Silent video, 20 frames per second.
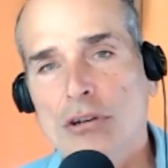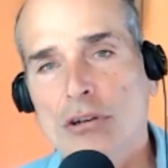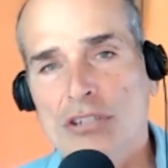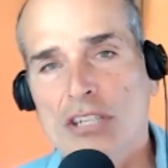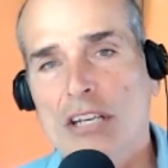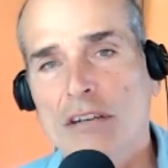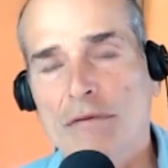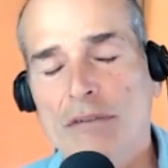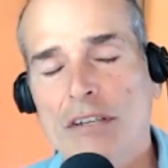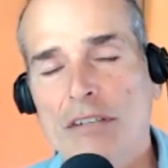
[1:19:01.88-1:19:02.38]

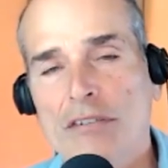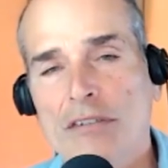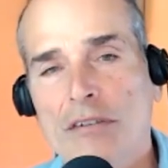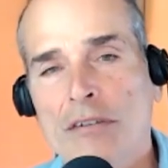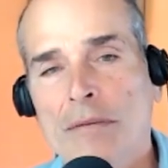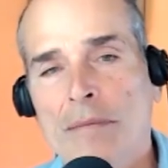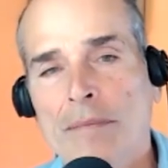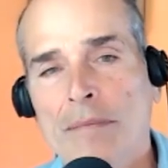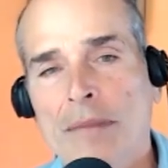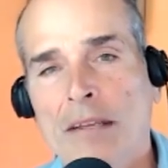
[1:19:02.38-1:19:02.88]

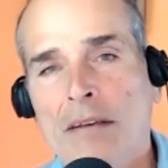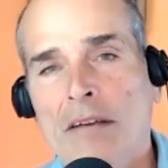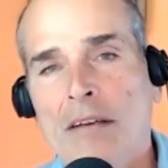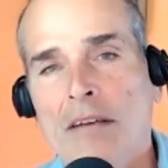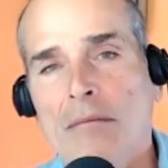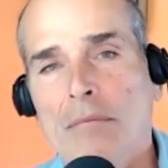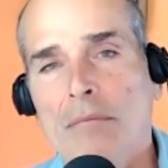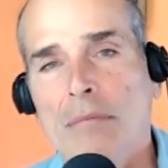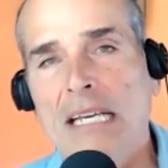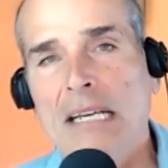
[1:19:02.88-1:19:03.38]
Josephus.
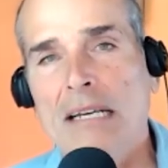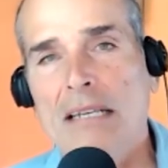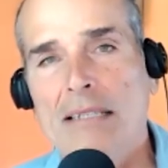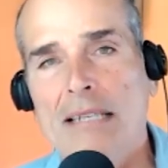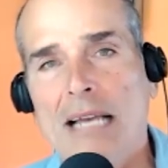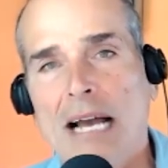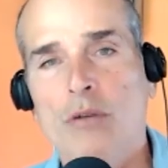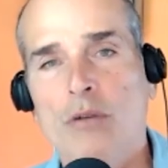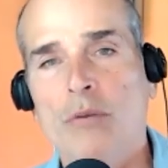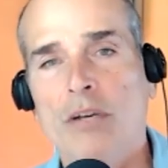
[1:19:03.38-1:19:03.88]

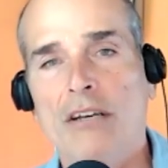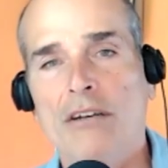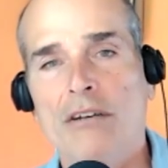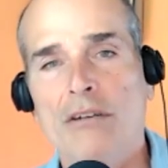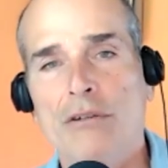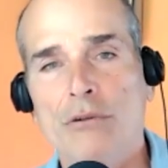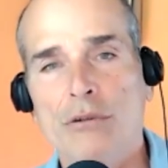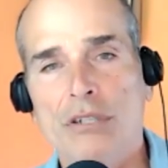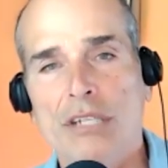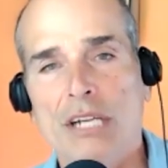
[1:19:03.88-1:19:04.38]
Because when we
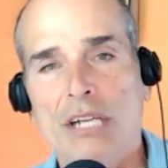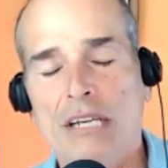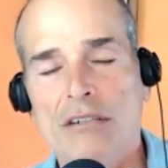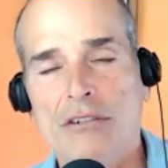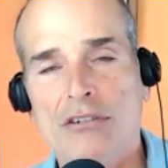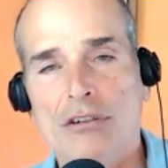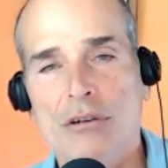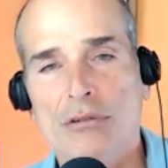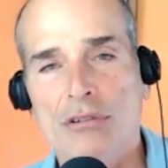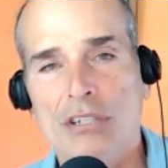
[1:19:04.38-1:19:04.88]

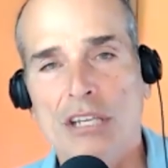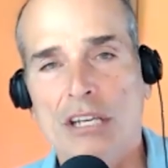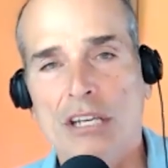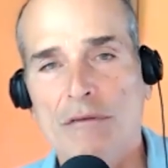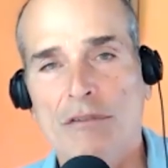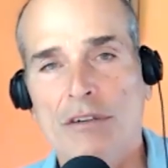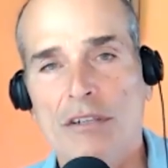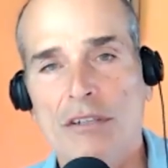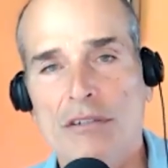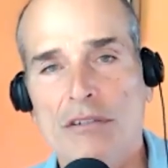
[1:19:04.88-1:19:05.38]
understand
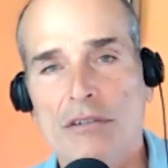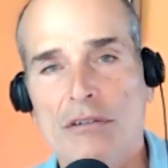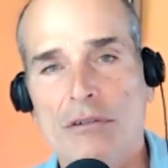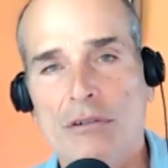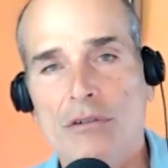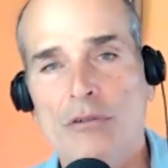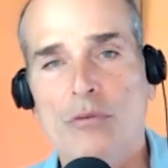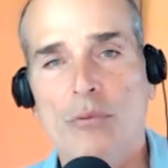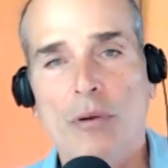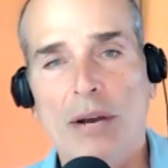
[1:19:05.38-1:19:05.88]
Josephus,
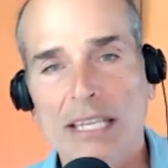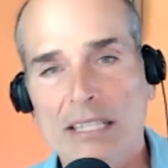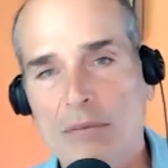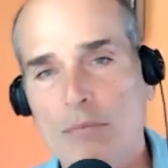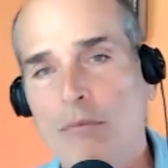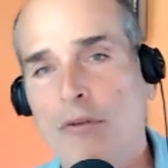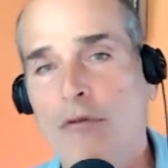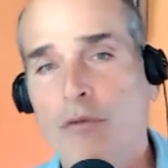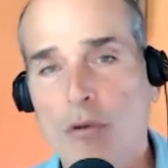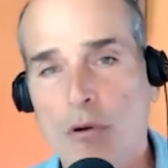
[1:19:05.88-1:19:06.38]
who's
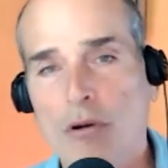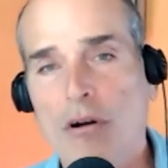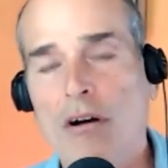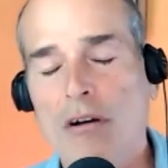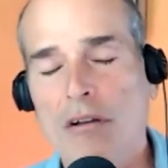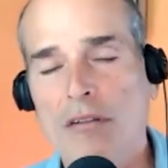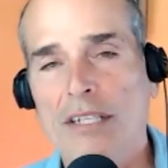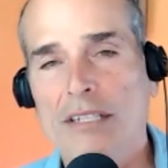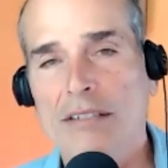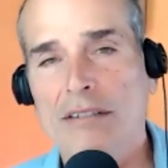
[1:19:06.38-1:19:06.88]
right before
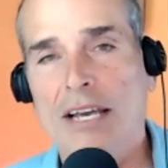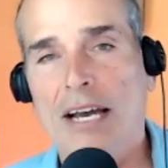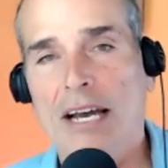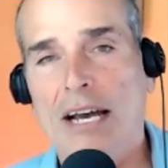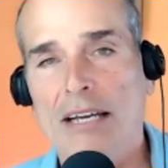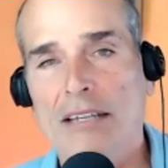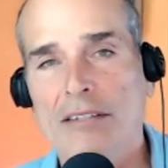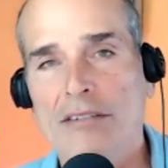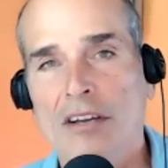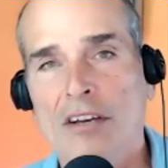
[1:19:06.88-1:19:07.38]
all these
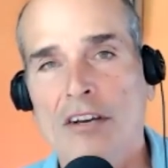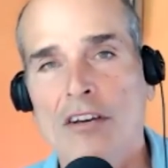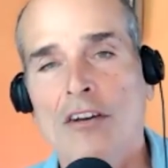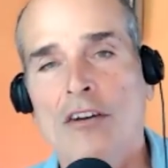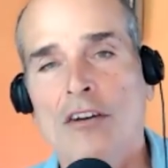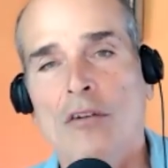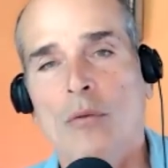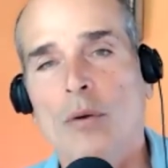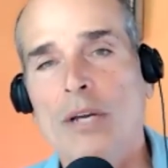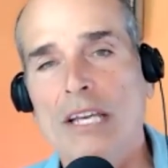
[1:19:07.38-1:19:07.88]
guys,
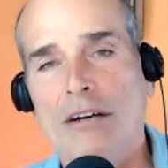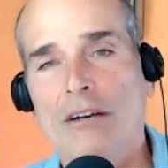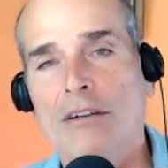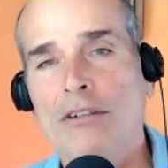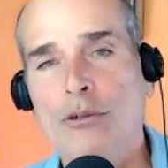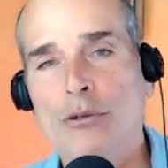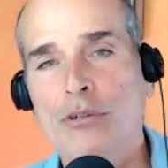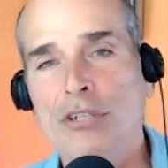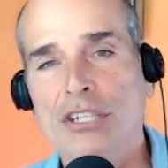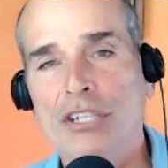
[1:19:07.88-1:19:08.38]
we
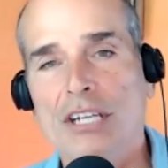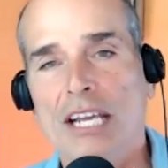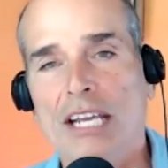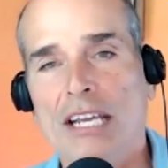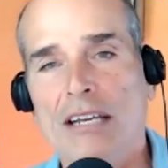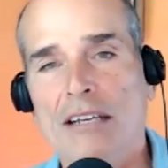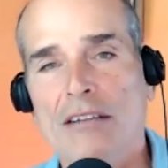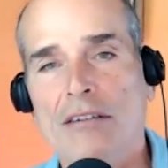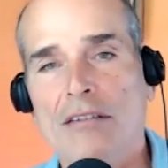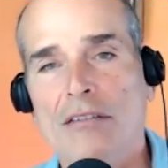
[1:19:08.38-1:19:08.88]

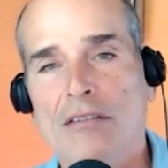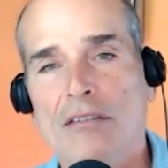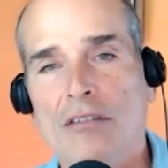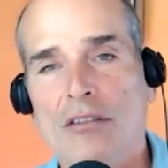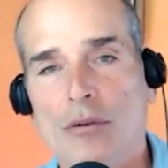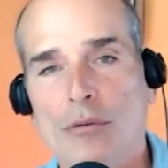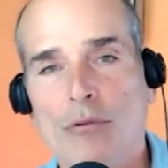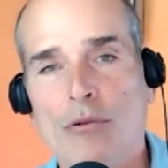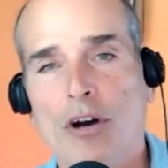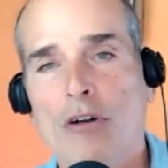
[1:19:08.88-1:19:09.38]
understand
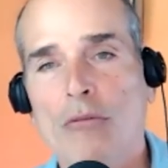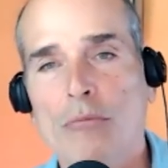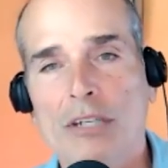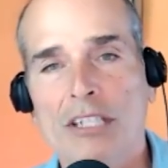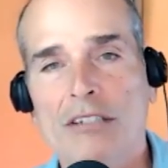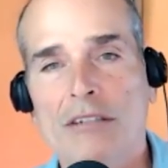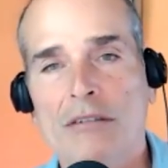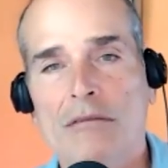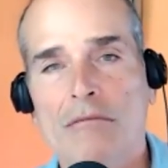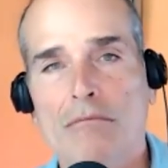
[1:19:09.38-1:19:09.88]
the
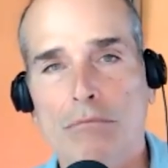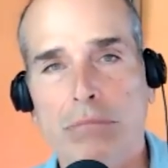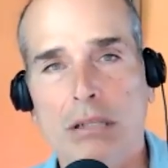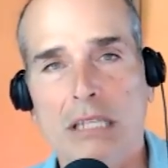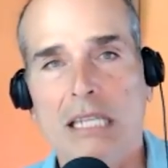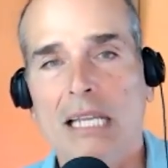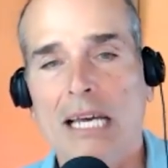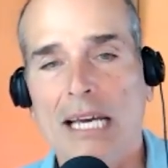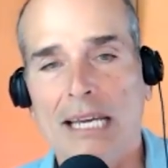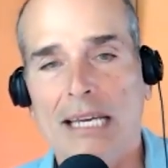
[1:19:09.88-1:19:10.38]
Roman
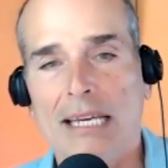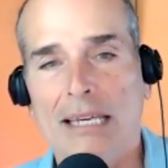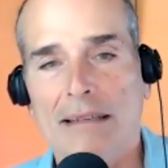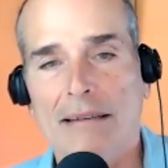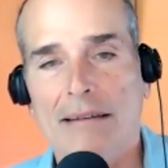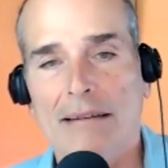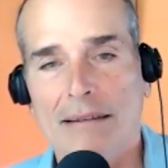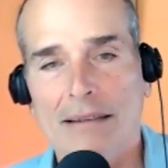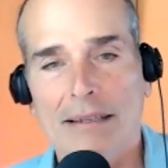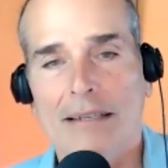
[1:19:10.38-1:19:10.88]

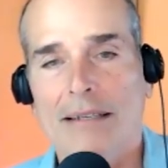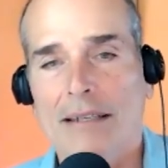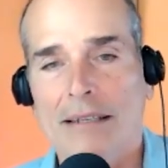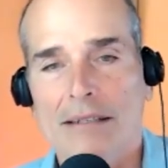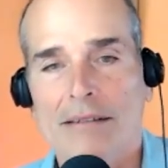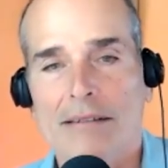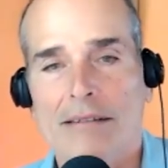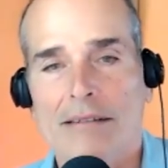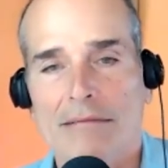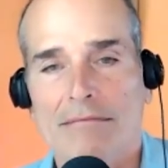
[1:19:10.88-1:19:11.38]
play that
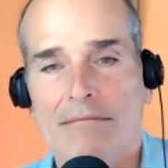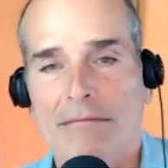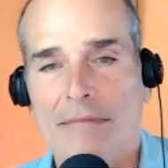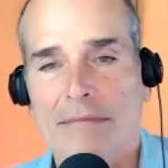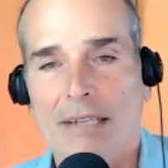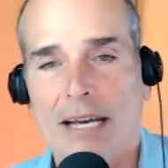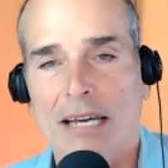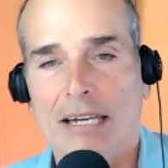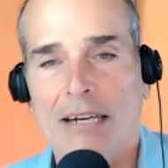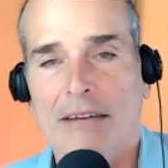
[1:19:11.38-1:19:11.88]
is
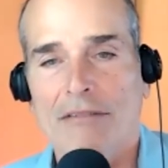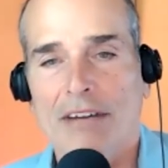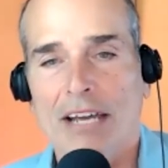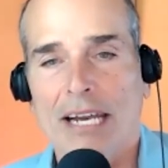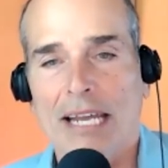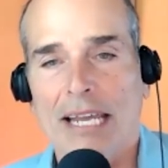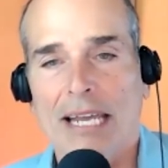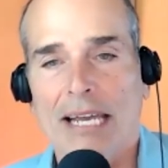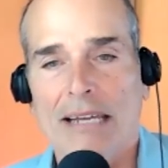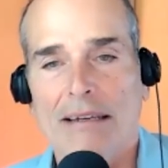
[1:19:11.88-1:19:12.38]
kind of
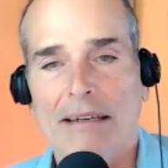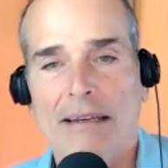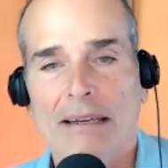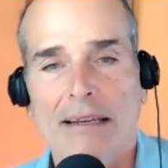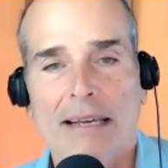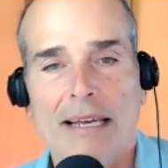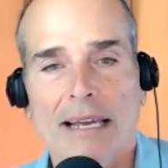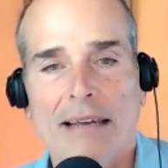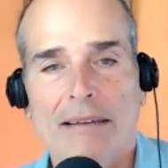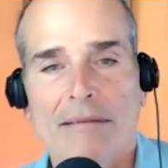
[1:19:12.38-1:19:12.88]
at hand.
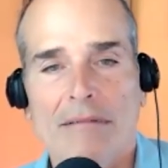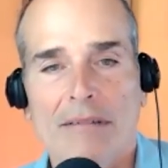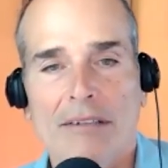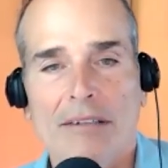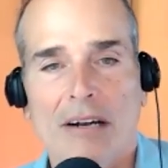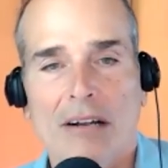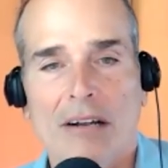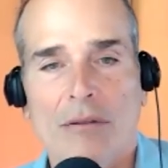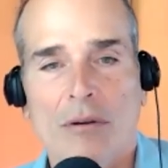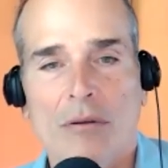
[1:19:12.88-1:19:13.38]
And,
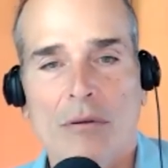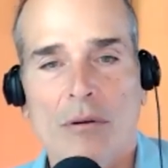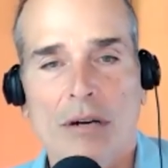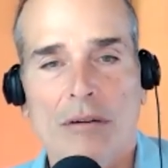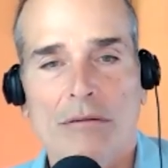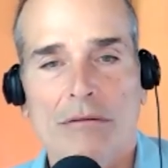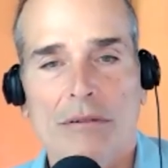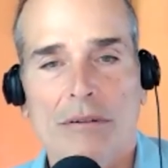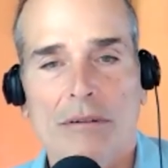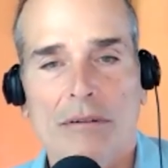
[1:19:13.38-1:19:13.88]
you know, the
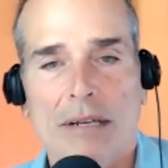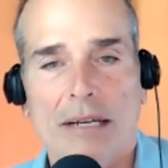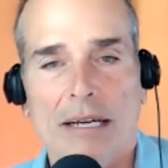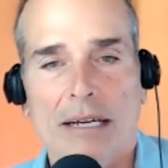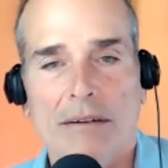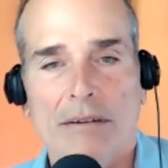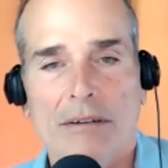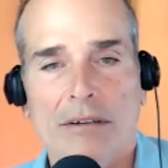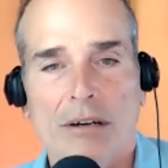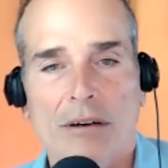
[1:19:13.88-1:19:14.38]
quote,
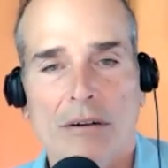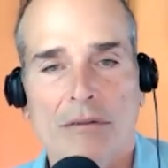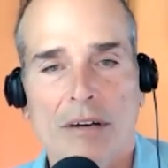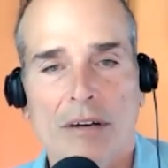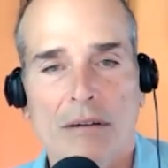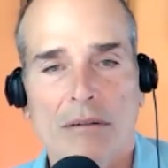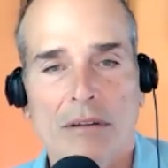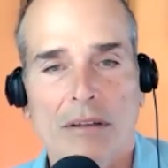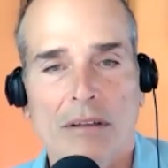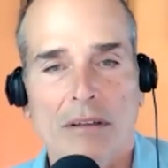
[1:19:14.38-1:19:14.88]
I don't know if
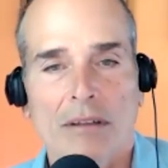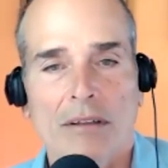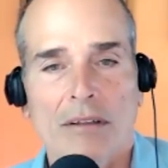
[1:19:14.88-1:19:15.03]
I'll